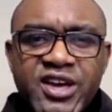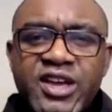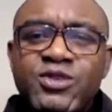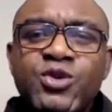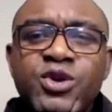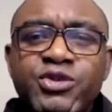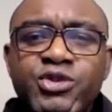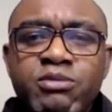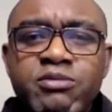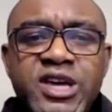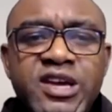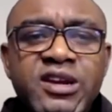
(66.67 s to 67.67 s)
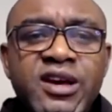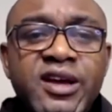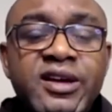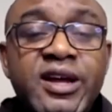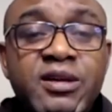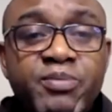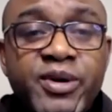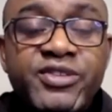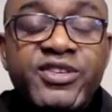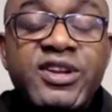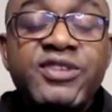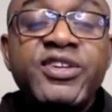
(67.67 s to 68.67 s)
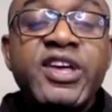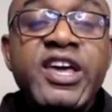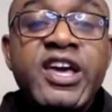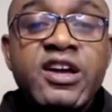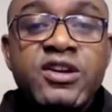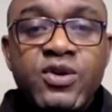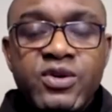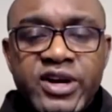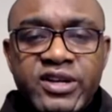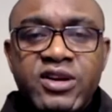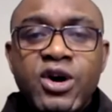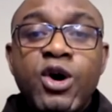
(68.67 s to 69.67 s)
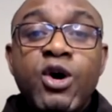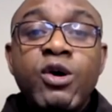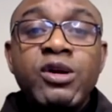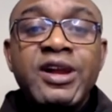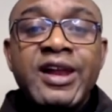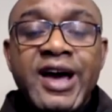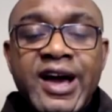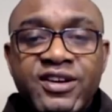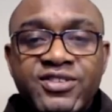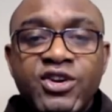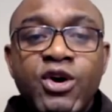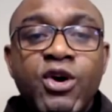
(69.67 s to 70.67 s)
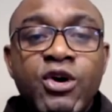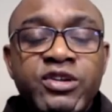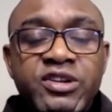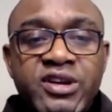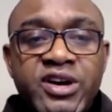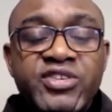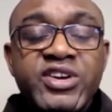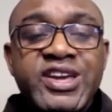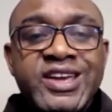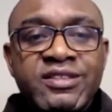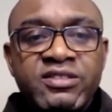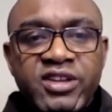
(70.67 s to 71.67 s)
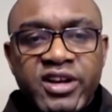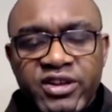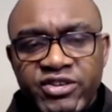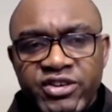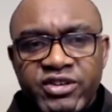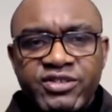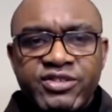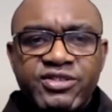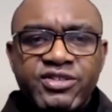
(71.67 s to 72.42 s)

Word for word: It could also mean that a person is ignorant or lacks ordinary intelligence.